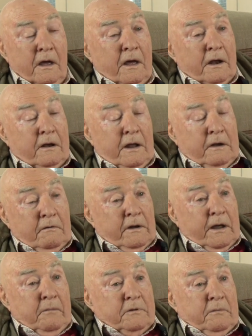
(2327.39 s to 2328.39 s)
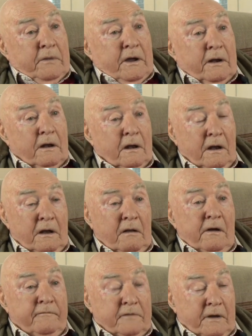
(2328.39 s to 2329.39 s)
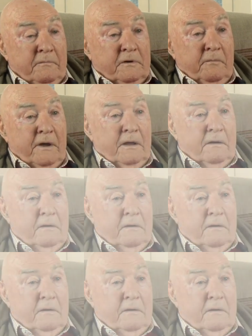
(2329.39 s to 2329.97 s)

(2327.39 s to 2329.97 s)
And it naturally comes about, and life comes about.